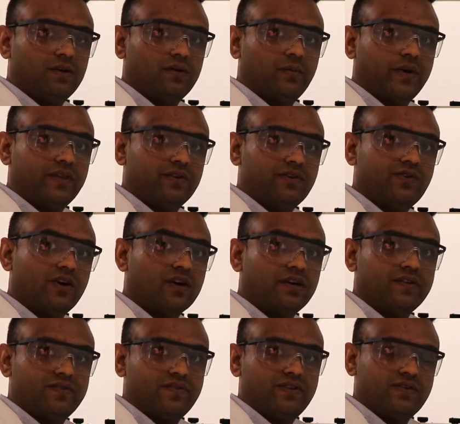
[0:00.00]
when the drug
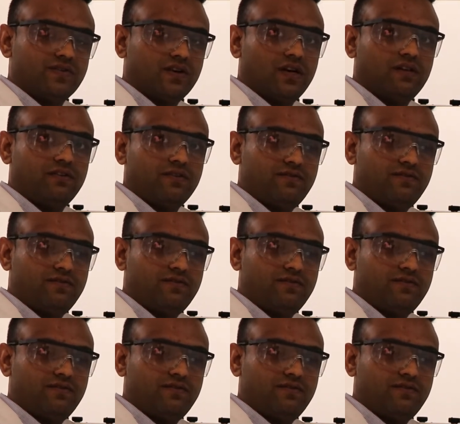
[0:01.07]
is dissolved in